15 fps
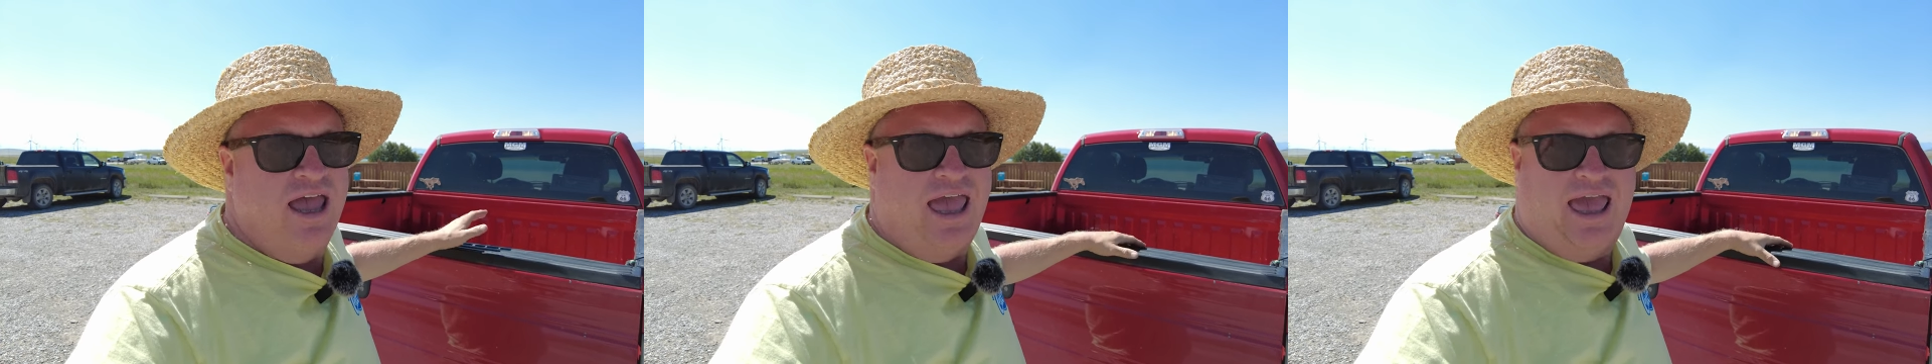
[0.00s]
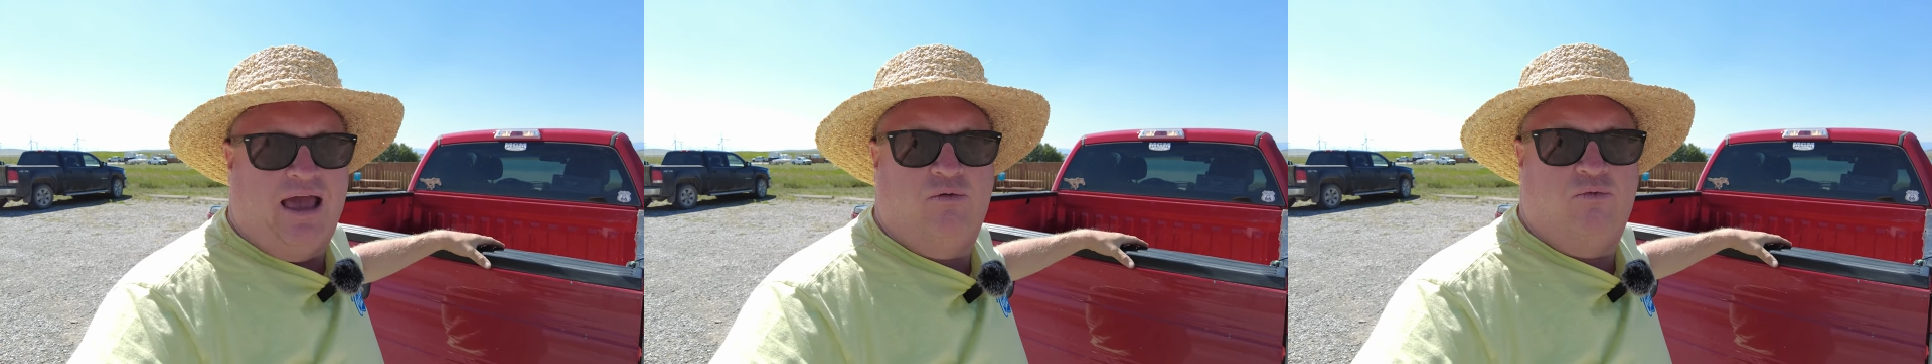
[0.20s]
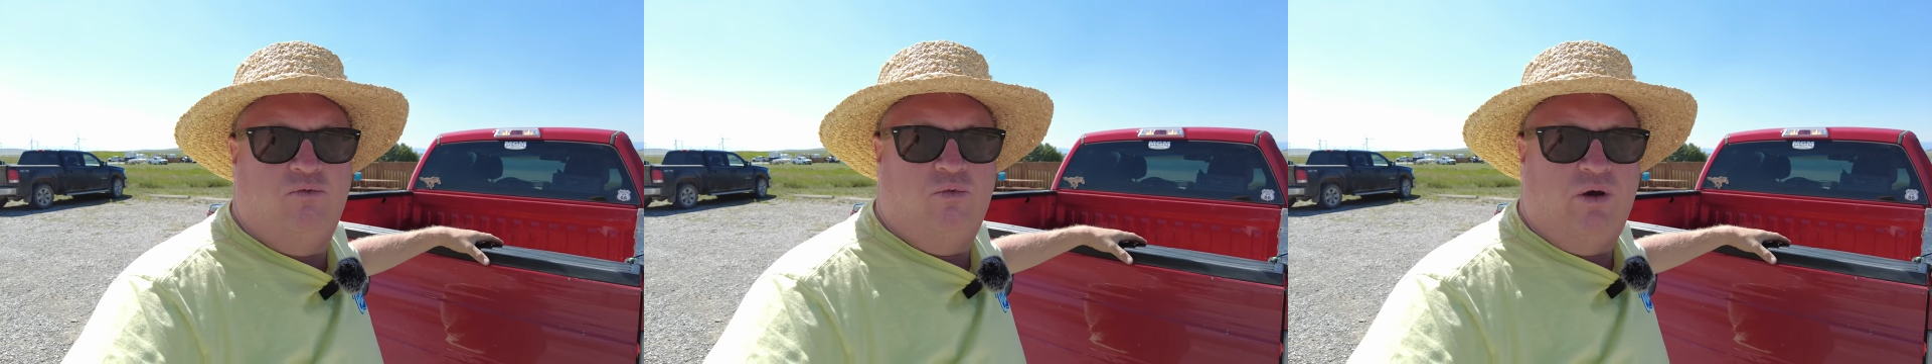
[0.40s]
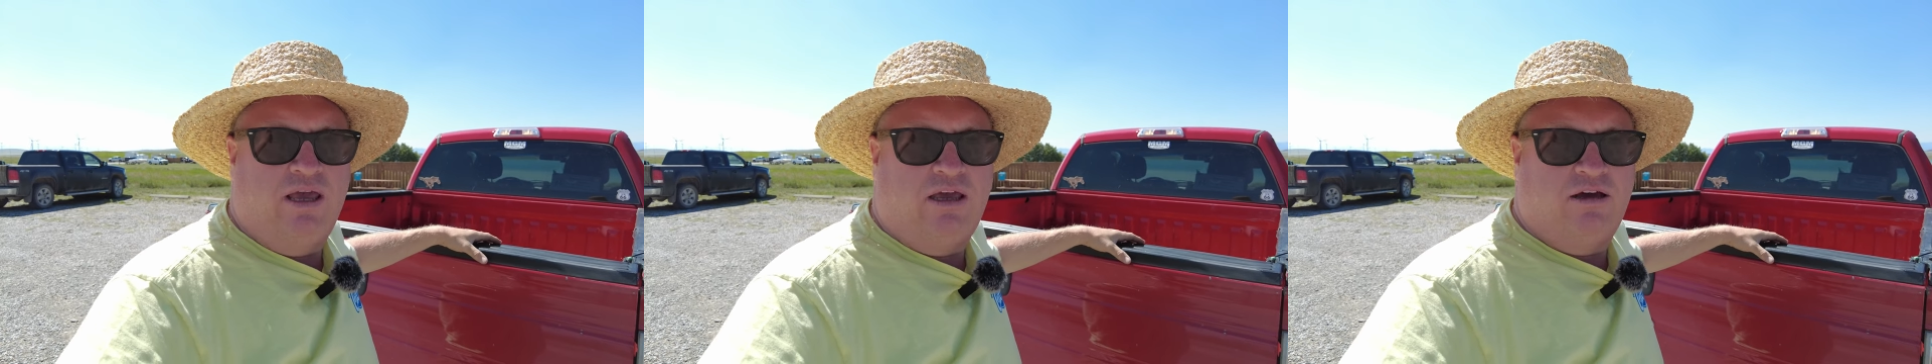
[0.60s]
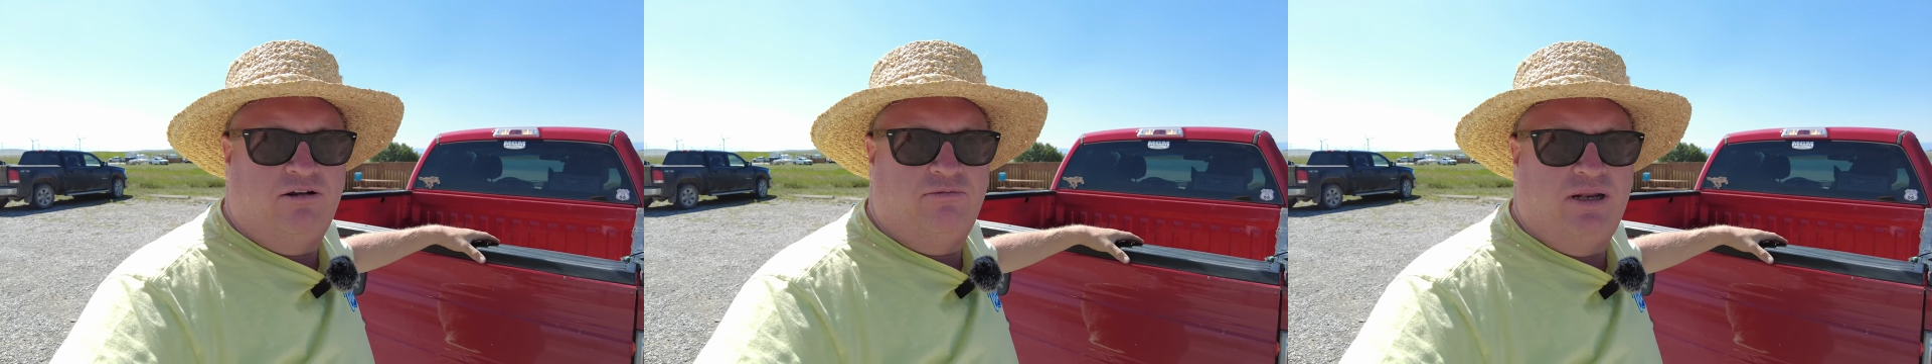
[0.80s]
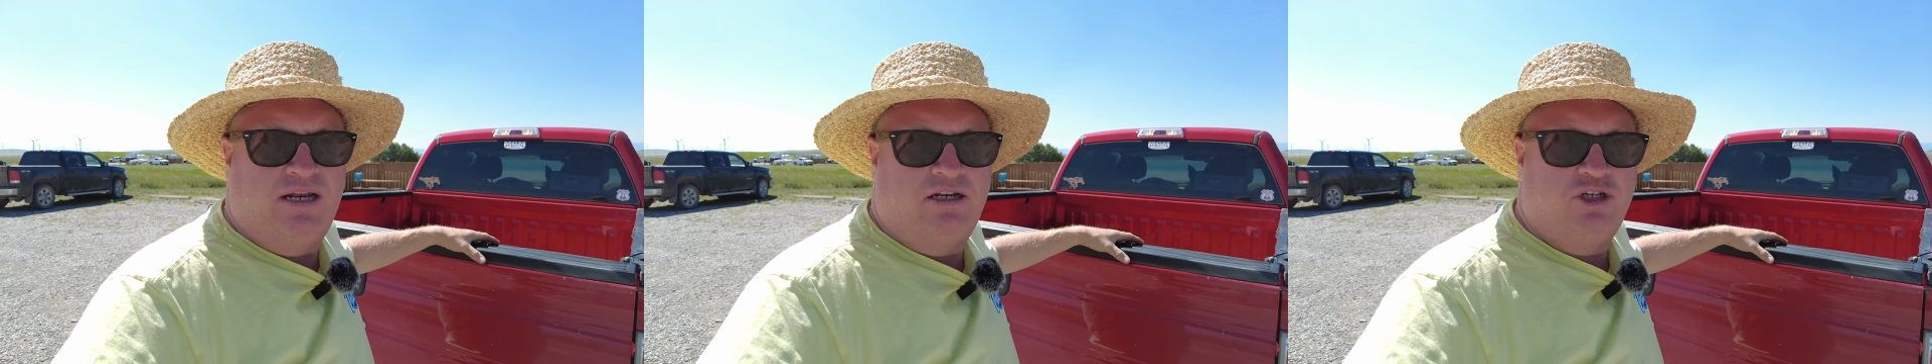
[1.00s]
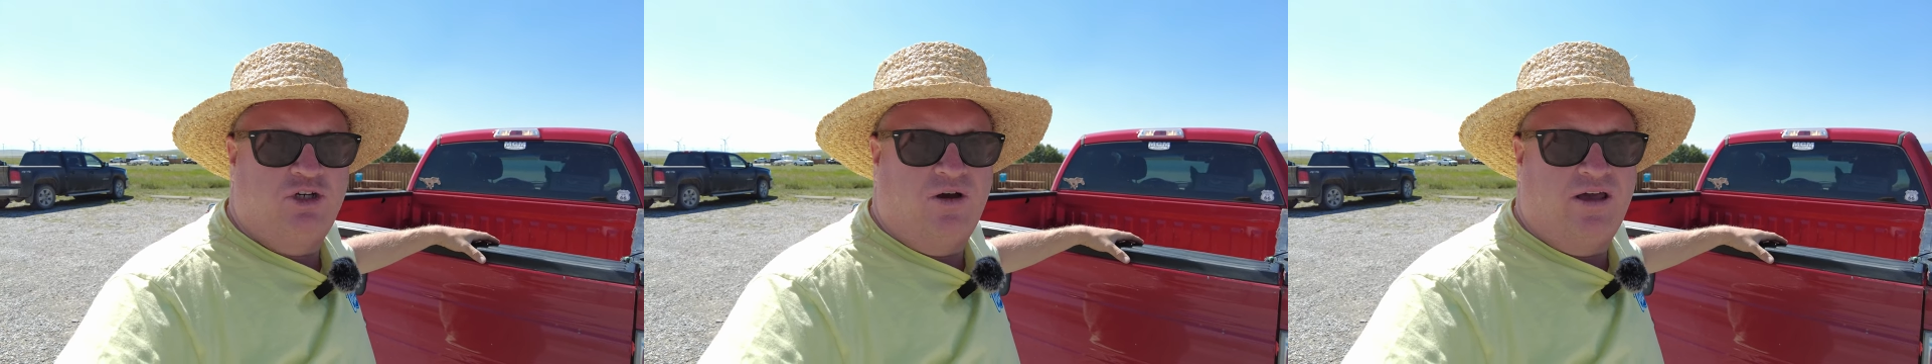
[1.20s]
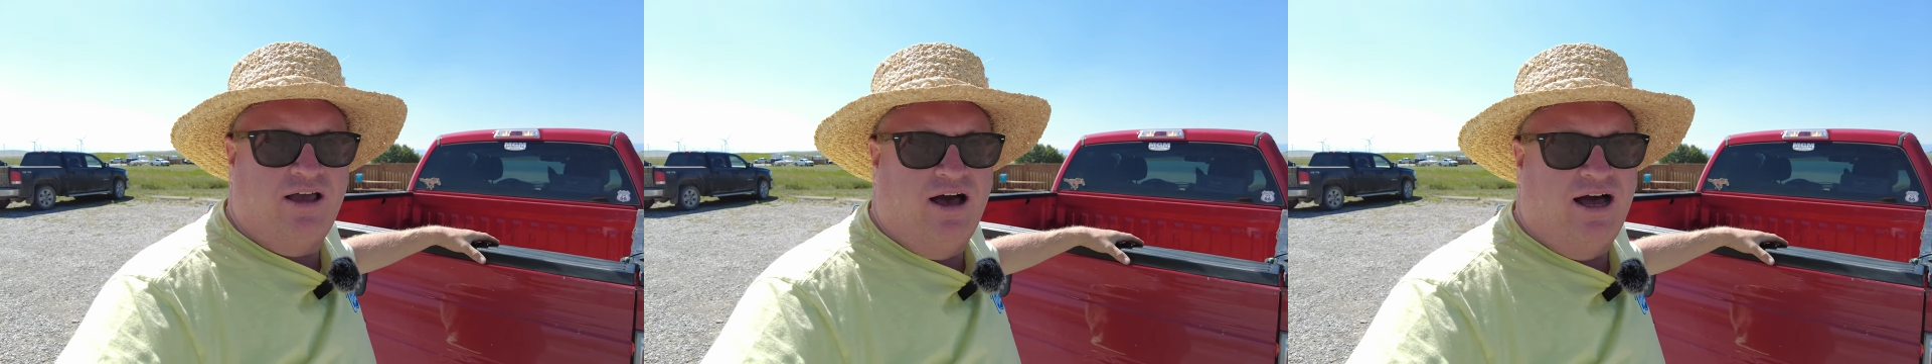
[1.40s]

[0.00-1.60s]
And we could have been enjoying